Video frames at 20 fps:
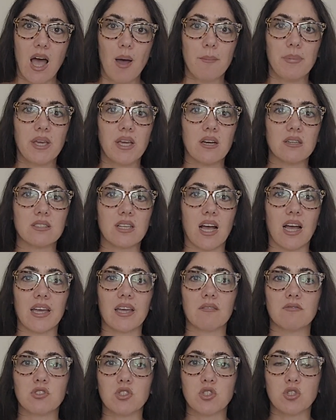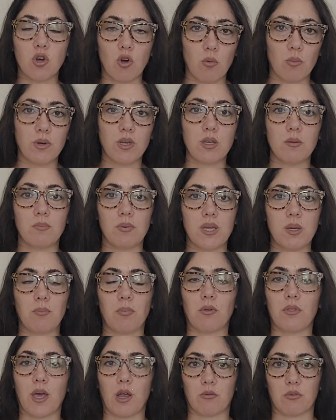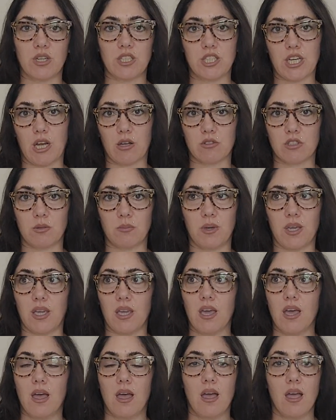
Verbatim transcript: because I have so many people that reach out to me.